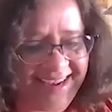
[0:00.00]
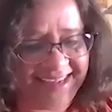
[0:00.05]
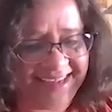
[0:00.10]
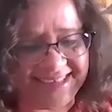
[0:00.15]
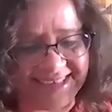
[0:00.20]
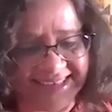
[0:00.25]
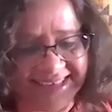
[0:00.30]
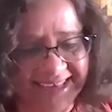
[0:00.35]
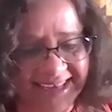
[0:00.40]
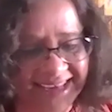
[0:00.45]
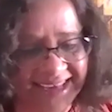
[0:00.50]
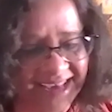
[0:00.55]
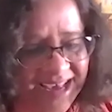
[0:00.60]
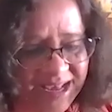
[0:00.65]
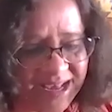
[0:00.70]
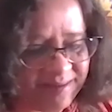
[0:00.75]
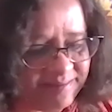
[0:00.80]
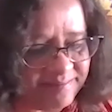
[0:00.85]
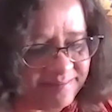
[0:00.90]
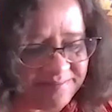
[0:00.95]
let's see.
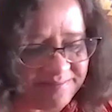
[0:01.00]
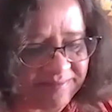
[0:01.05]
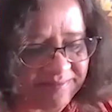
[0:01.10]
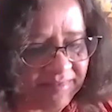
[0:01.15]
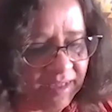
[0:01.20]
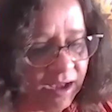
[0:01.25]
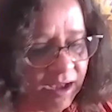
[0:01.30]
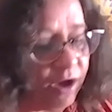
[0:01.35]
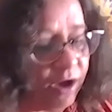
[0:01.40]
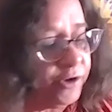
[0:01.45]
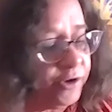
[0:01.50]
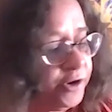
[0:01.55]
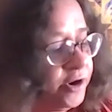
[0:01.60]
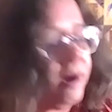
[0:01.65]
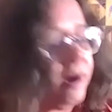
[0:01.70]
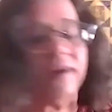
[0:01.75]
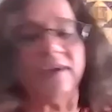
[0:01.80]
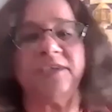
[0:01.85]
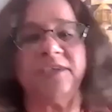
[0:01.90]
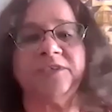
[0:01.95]
Oh, your
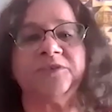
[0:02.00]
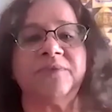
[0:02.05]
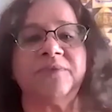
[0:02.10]
artist